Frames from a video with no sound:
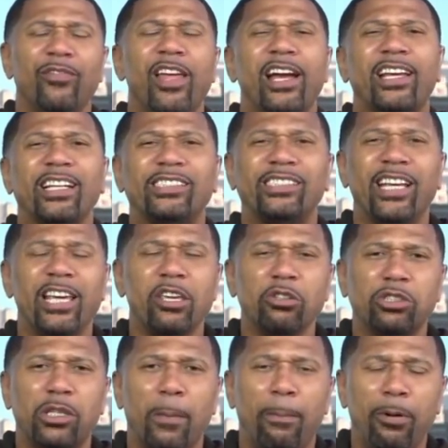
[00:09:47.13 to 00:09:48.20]
that
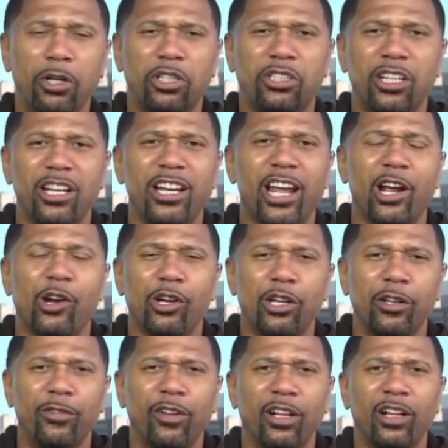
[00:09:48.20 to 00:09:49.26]
continues to push the
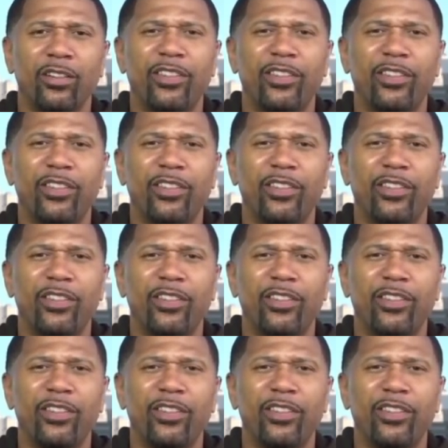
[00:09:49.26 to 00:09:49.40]
narrative